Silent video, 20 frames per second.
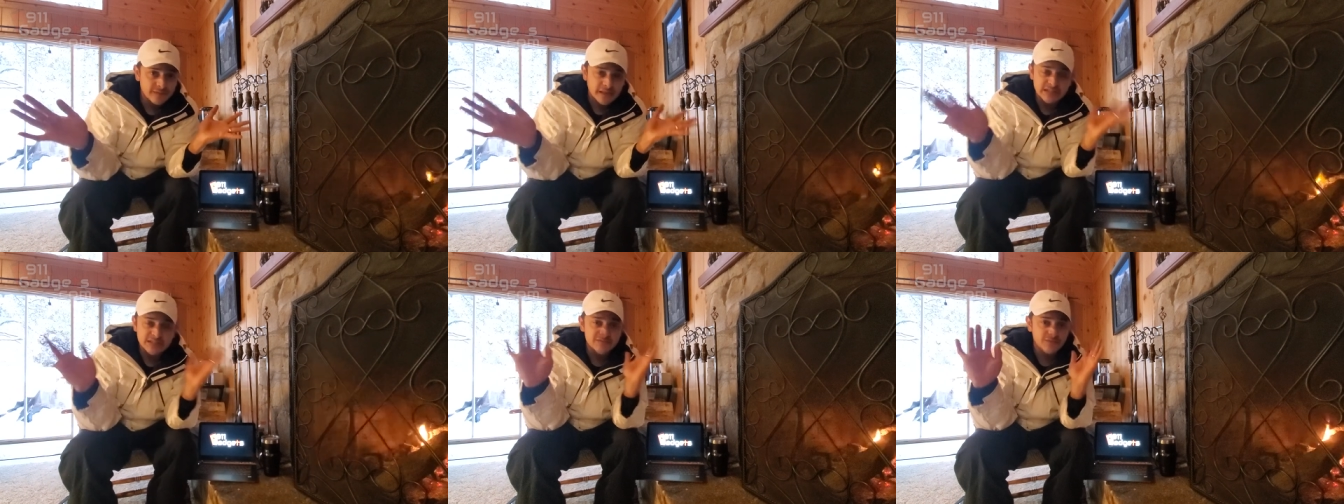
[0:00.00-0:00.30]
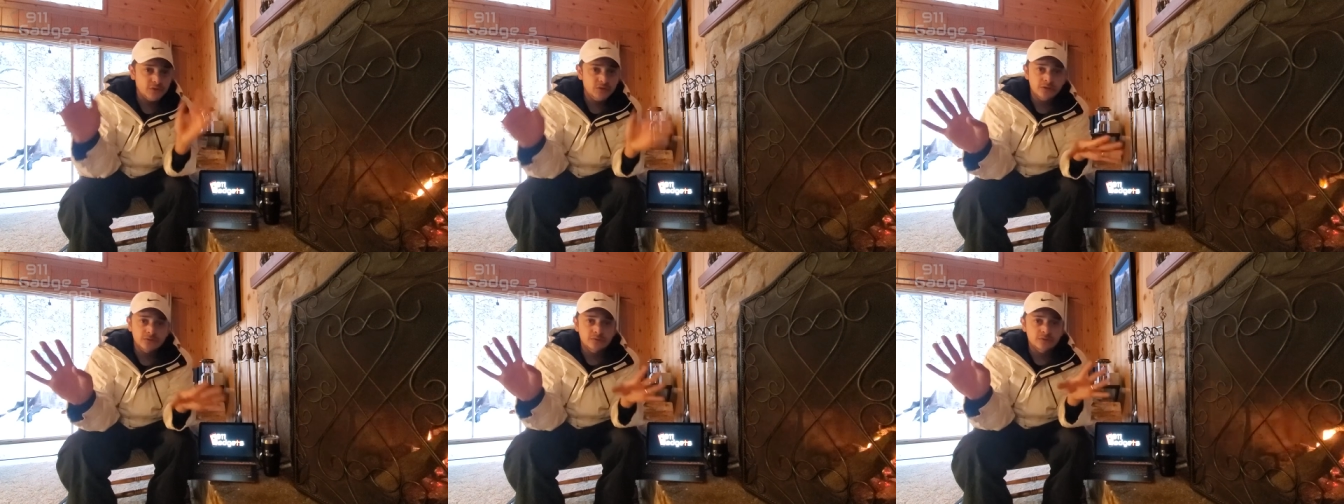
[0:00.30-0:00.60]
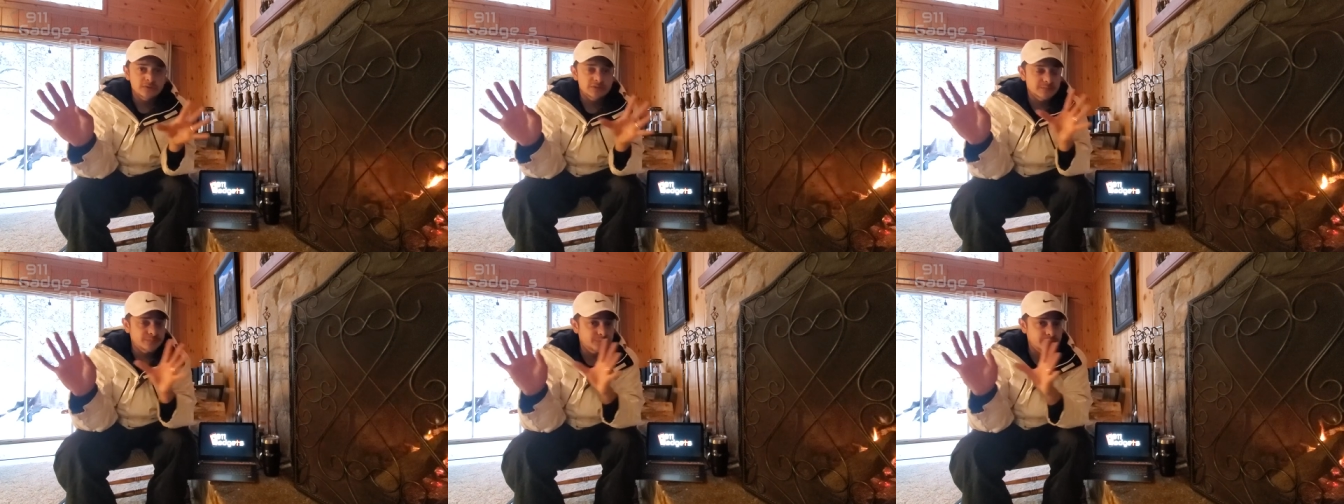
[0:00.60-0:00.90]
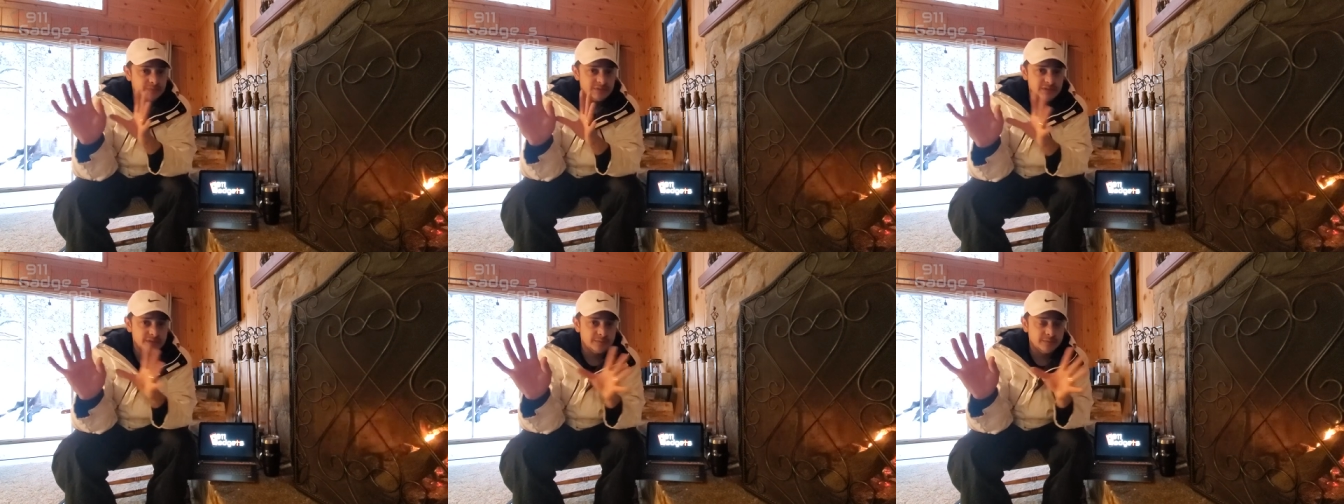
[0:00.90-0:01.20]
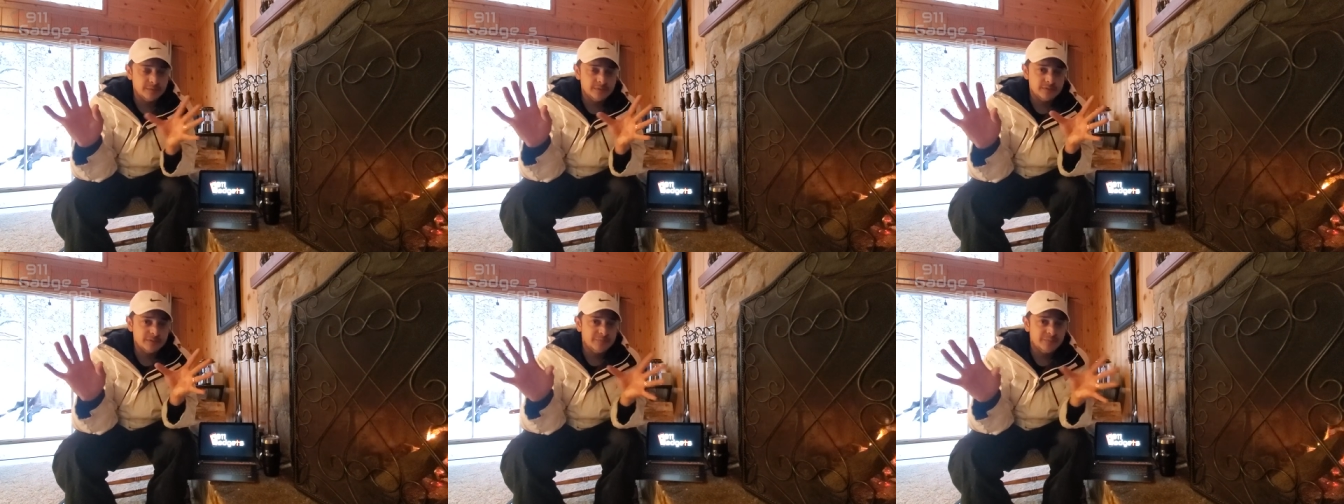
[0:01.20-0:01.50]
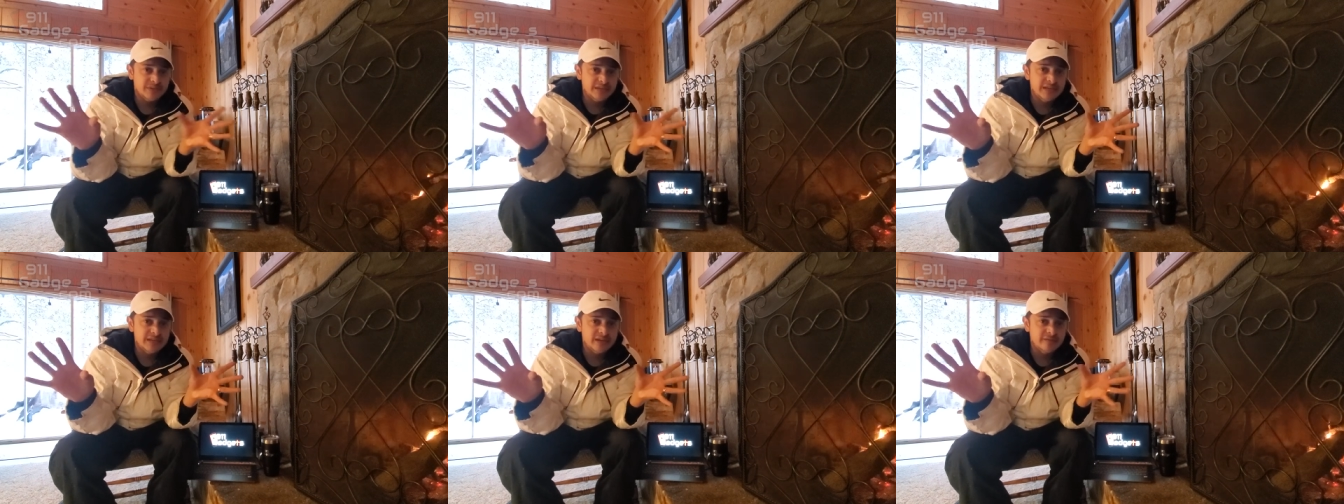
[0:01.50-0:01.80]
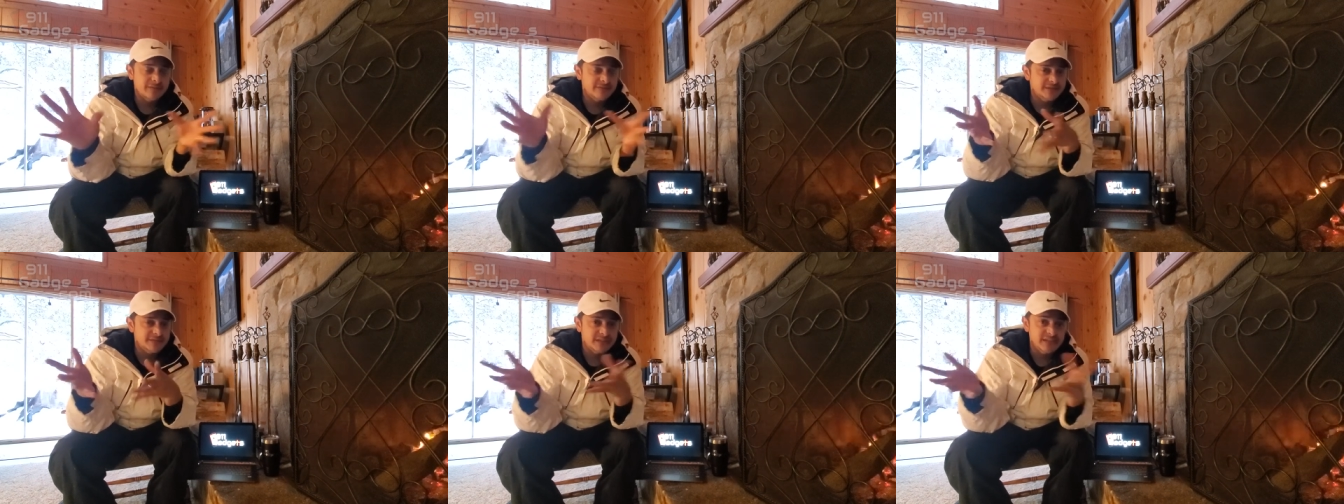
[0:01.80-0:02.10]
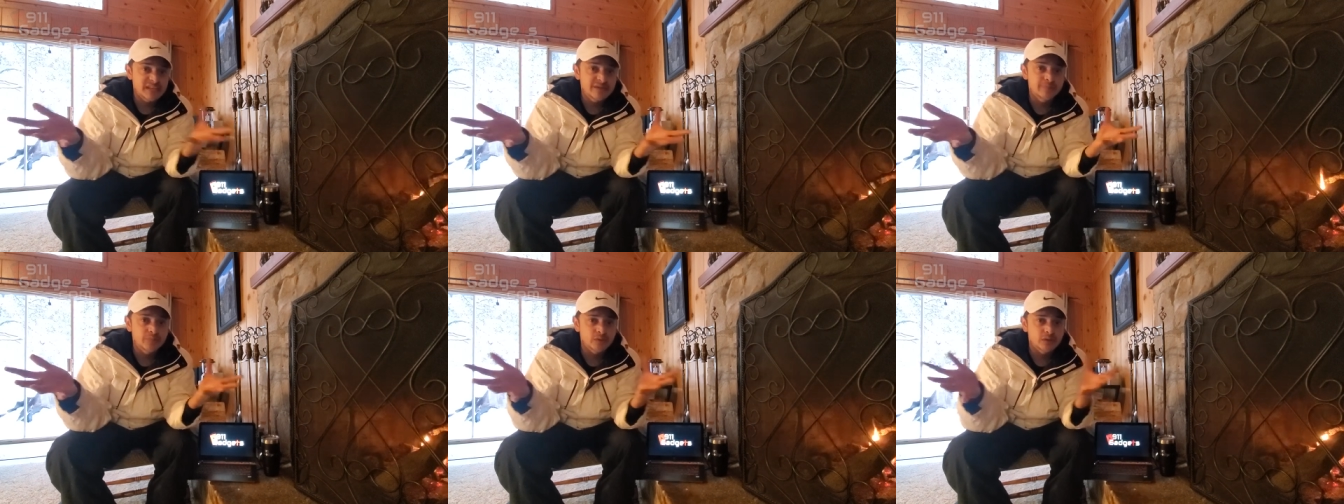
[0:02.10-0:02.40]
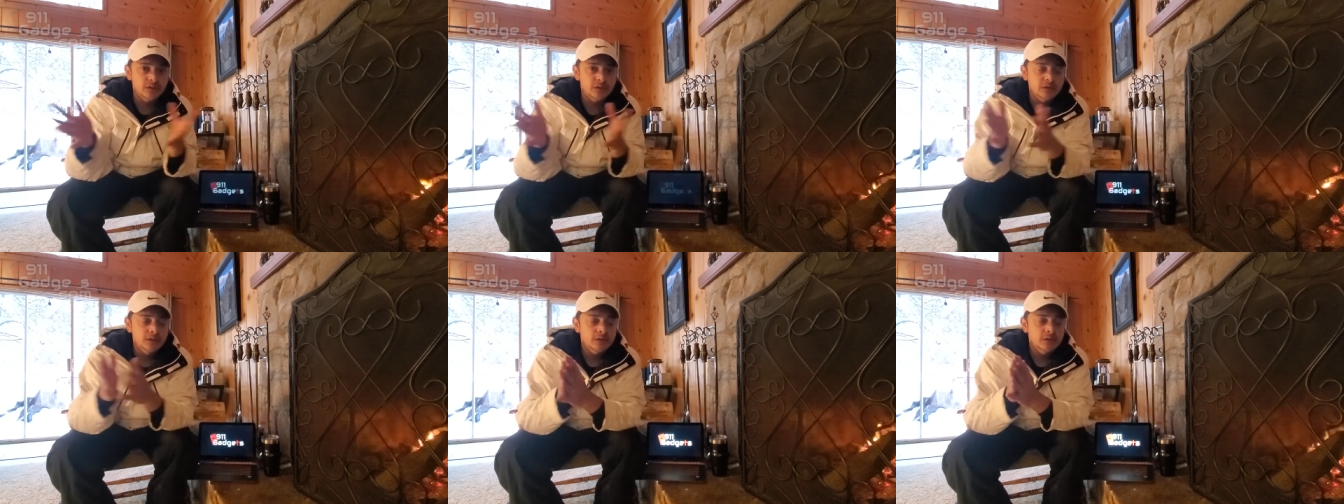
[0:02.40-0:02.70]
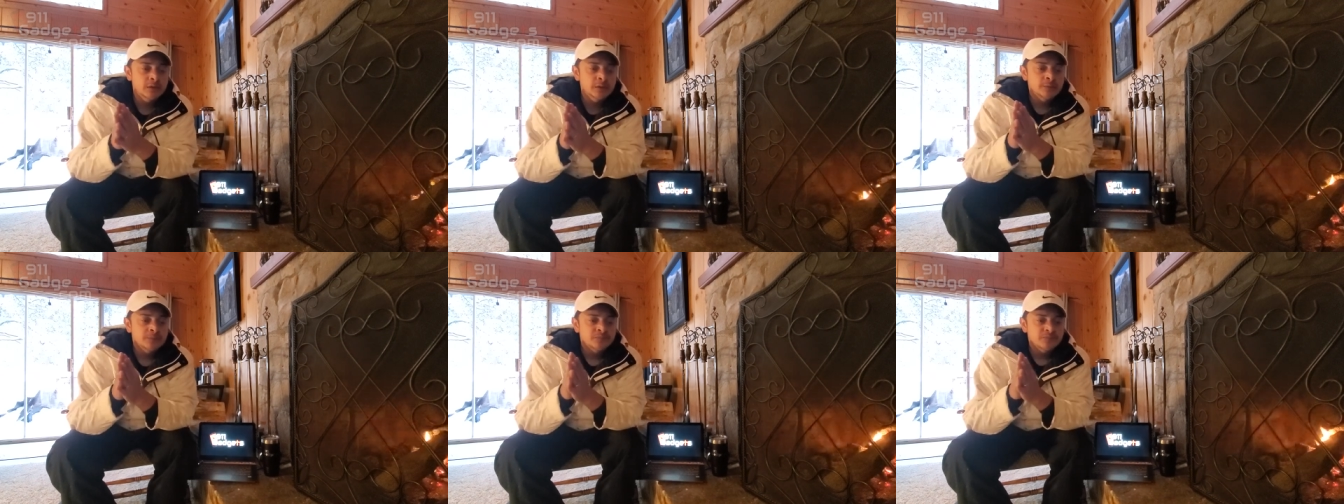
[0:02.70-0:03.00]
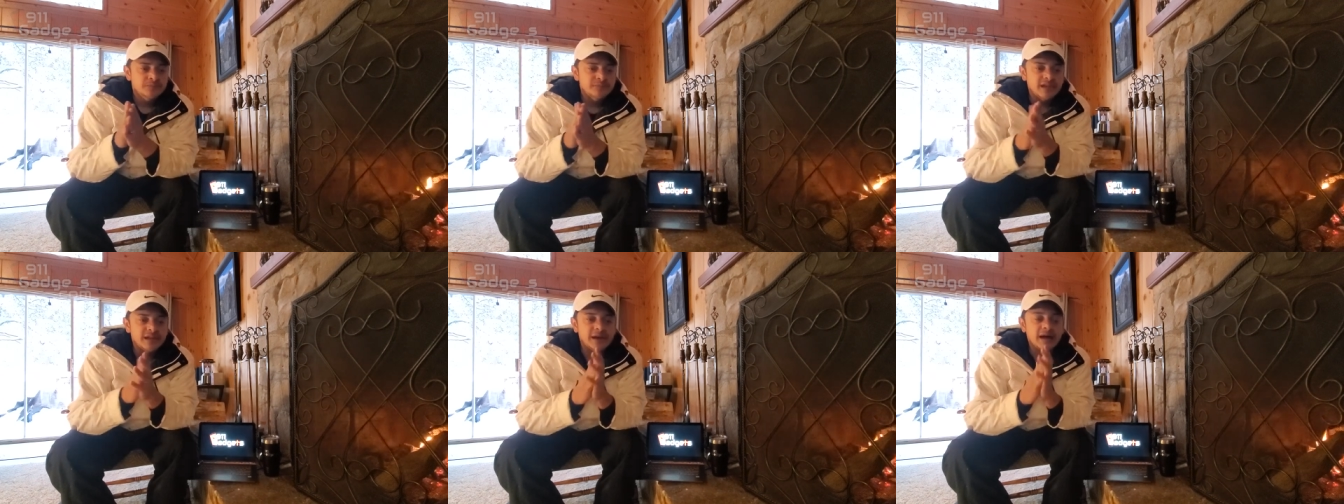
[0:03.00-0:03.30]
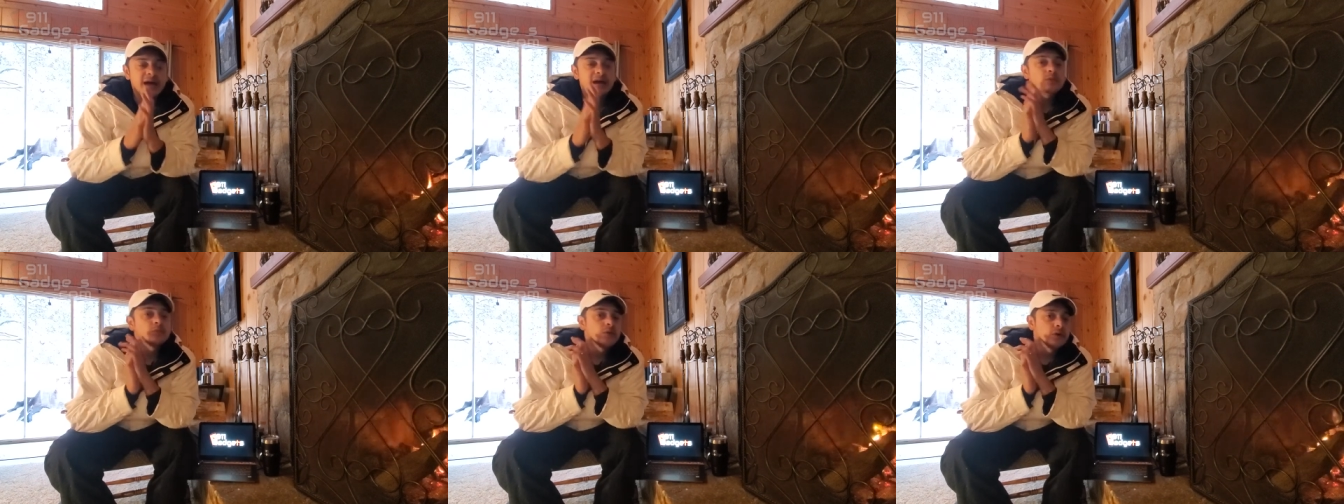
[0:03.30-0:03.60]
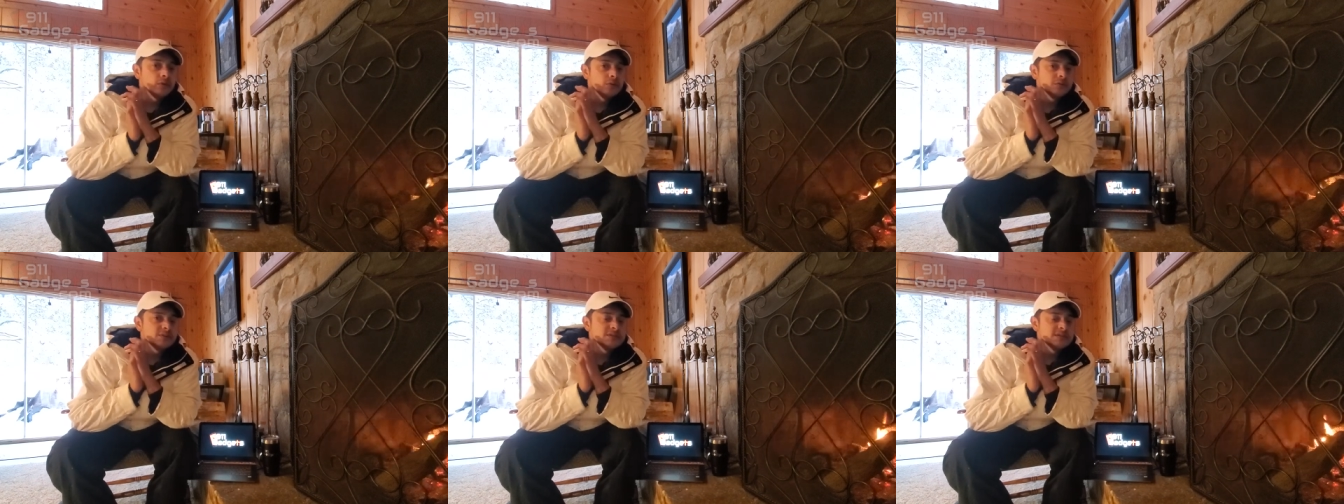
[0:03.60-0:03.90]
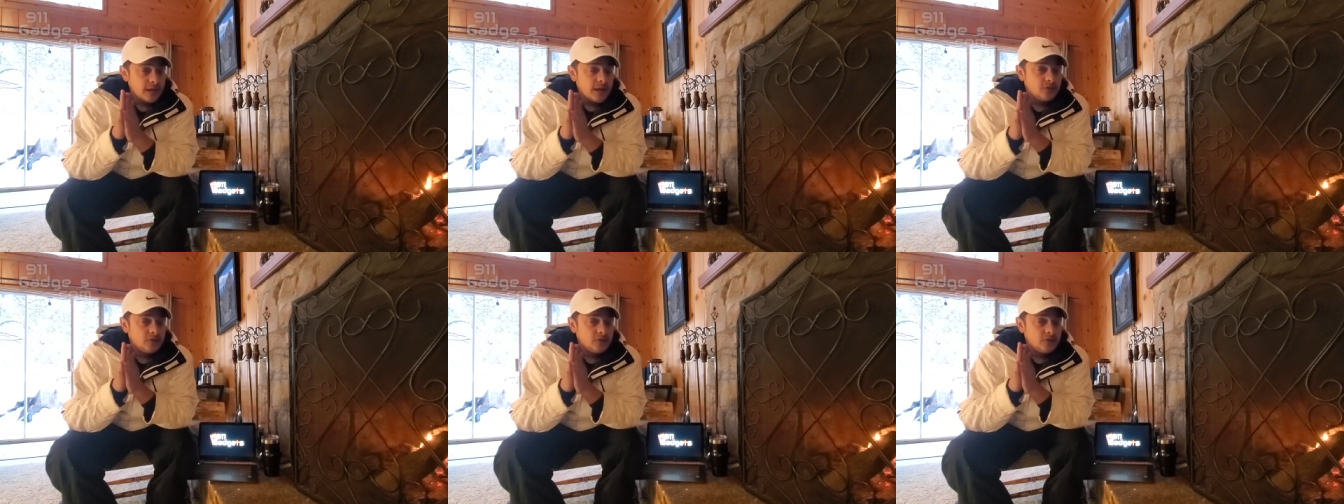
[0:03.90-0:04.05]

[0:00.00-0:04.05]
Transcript: That's for you. It's a, it's a, it's a P D F. It's an ebook that I wrote.